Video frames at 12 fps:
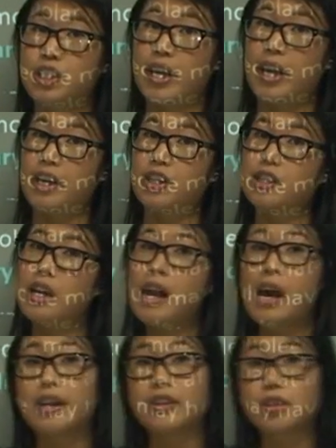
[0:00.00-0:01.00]
change
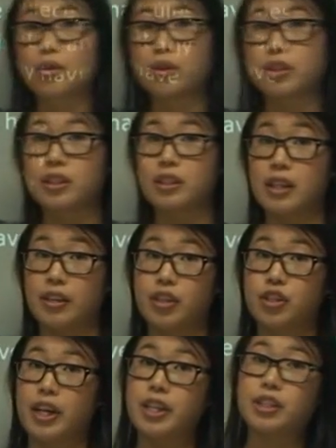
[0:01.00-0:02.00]
and this causes another
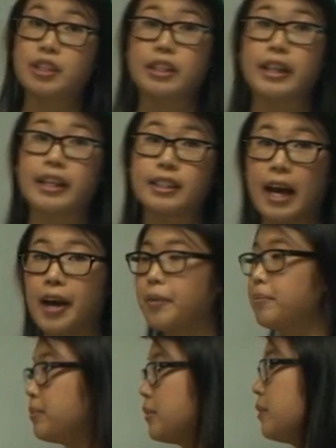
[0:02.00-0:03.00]
change in the next
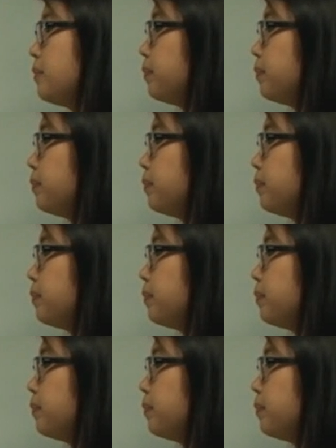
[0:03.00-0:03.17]
atoms.